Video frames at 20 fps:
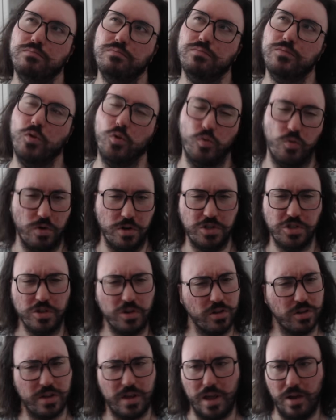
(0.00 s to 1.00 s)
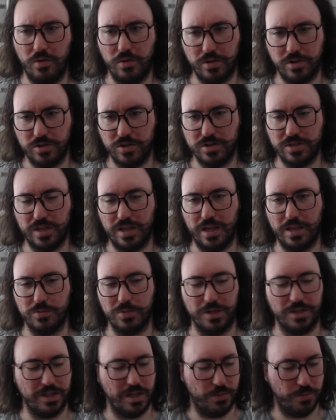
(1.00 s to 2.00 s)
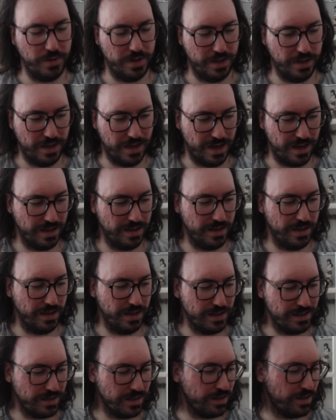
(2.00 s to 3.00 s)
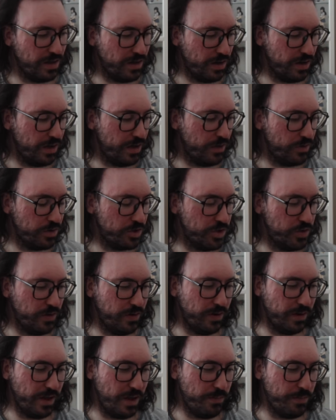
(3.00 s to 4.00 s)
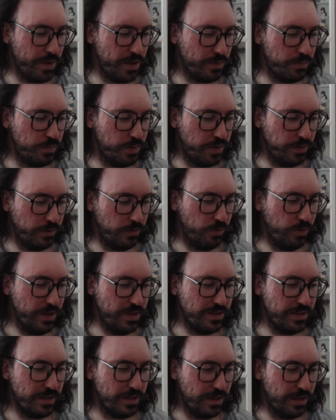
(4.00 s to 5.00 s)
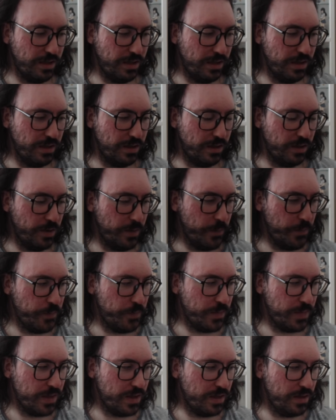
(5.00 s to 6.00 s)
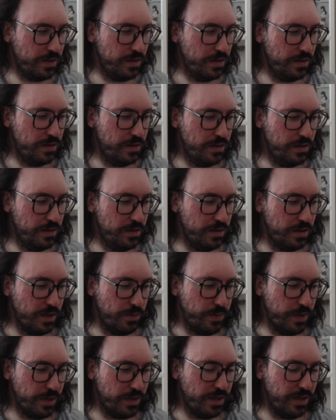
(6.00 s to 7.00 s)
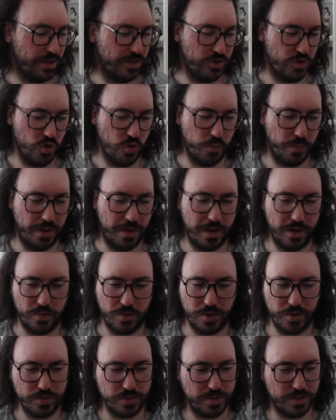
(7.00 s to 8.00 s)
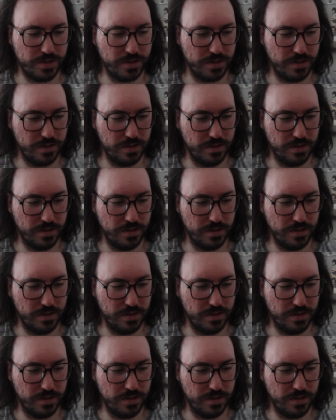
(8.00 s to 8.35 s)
original characters, I guess, because I mean, isn't there a hero shooter came out pretty recently about superheroes?